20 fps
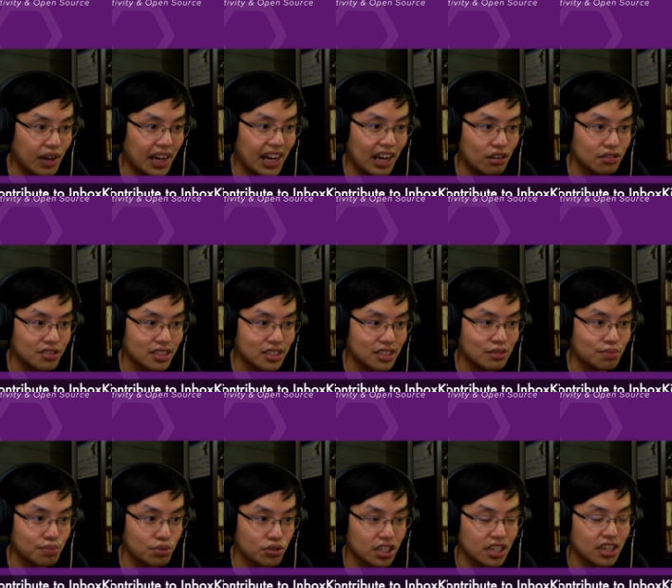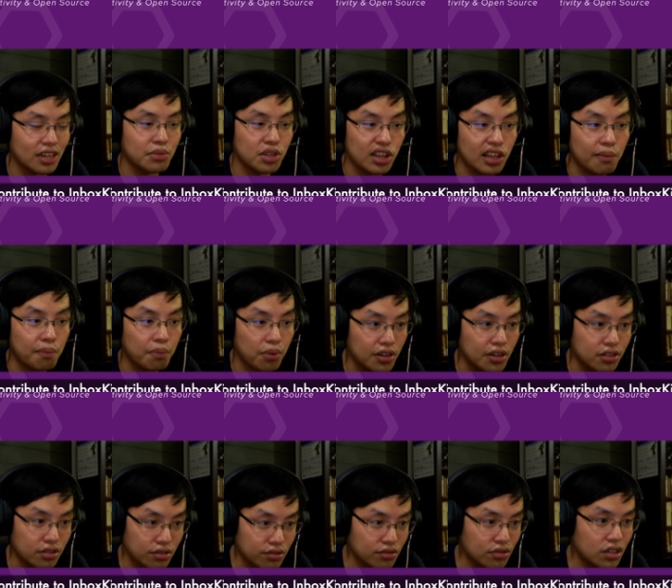else this project can be deployed
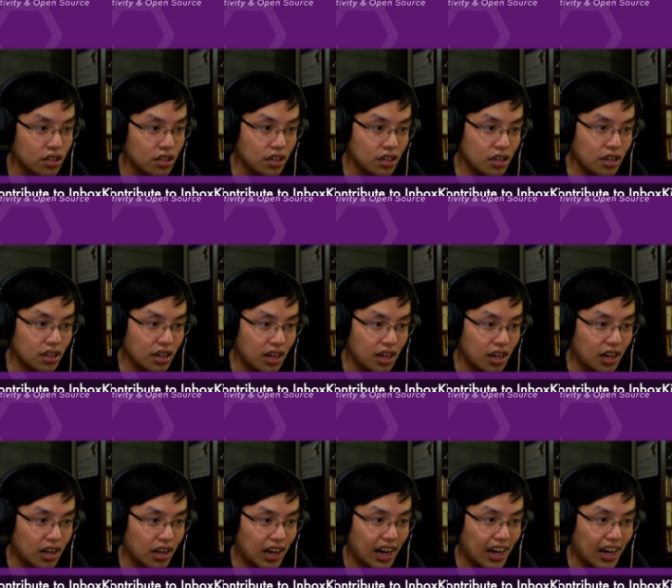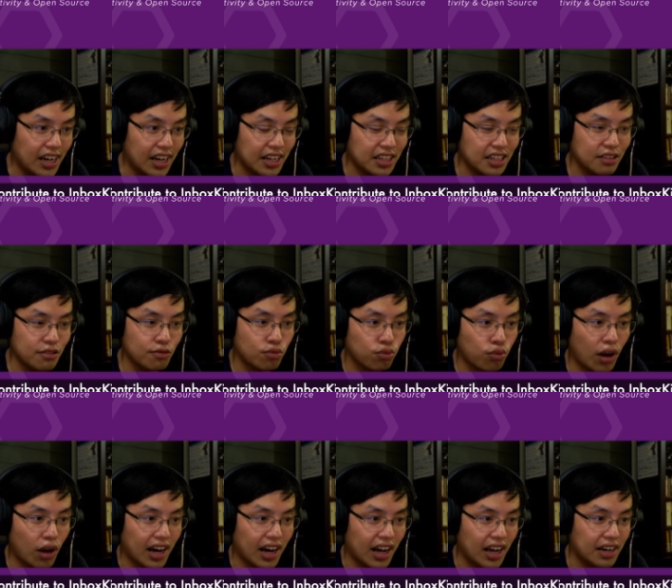to. I think
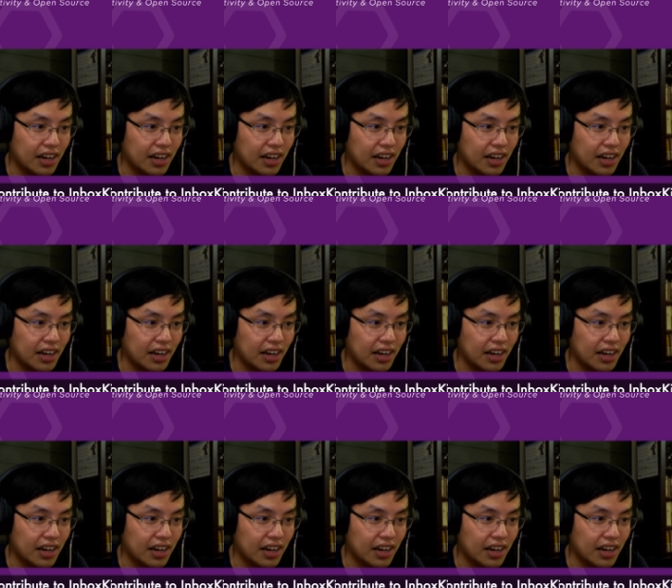what I